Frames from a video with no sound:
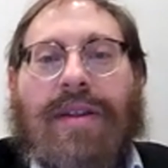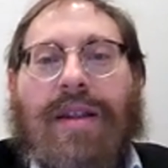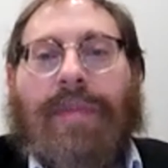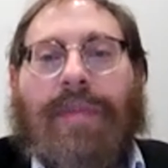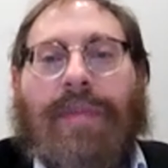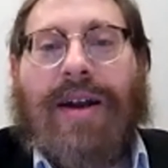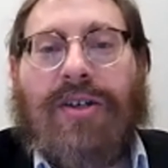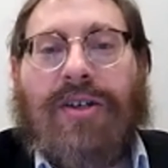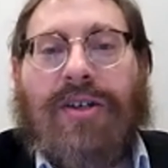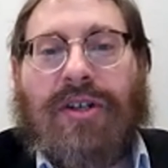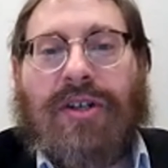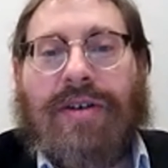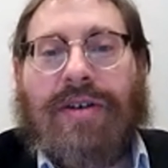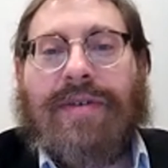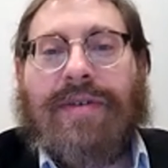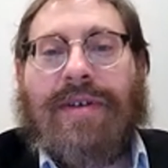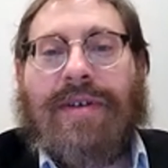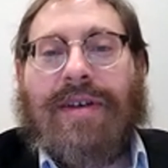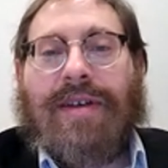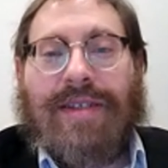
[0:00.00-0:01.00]
the Parsha.
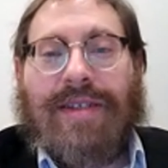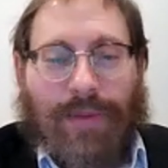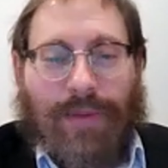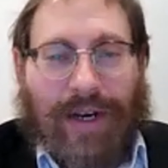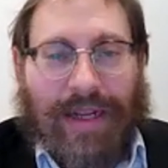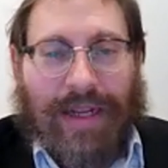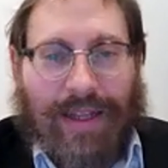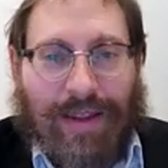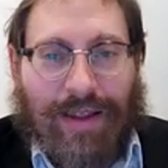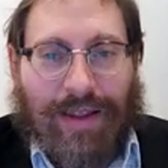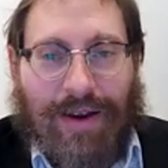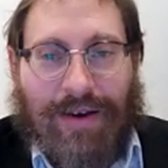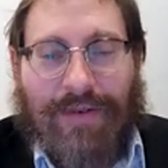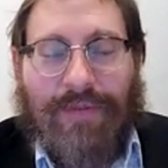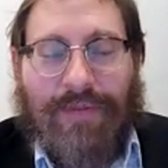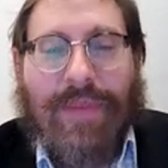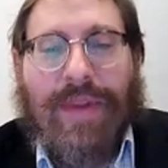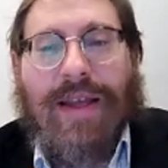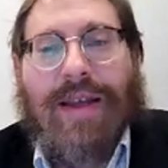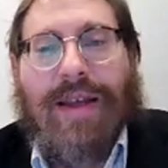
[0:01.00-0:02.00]
You see what I did
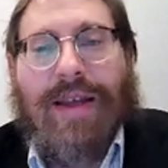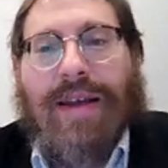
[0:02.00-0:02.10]
there?